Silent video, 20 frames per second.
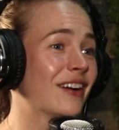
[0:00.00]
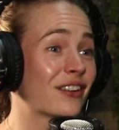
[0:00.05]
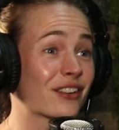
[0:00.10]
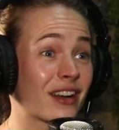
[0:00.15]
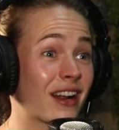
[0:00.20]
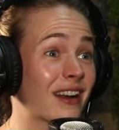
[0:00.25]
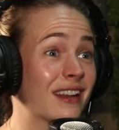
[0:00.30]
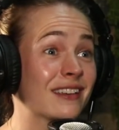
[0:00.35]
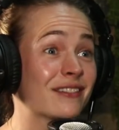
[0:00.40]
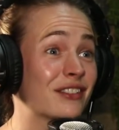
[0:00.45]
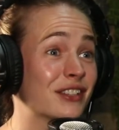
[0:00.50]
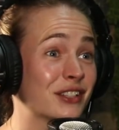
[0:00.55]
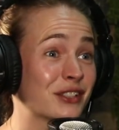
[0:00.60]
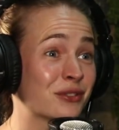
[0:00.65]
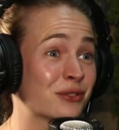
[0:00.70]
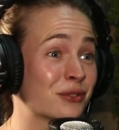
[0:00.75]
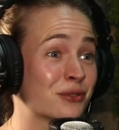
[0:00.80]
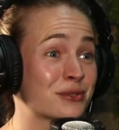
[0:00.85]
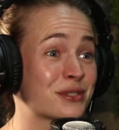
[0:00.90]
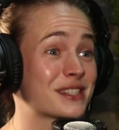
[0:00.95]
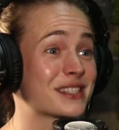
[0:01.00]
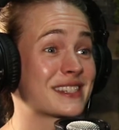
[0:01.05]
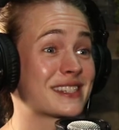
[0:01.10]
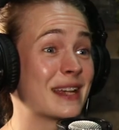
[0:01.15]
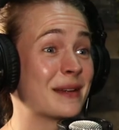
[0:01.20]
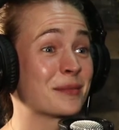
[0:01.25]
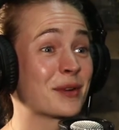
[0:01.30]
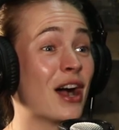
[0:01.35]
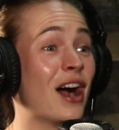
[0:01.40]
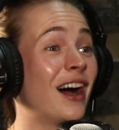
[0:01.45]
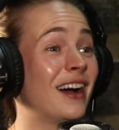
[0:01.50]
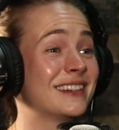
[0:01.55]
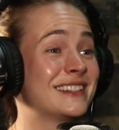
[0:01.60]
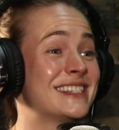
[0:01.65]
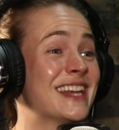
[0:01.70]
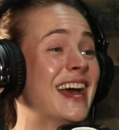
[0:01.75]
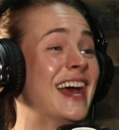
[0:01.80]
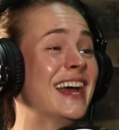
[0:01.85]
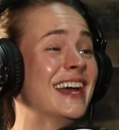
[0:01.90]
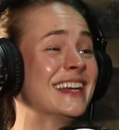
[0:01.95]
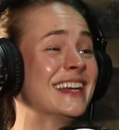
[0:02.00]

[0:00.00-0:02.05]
or not even, you used the same content.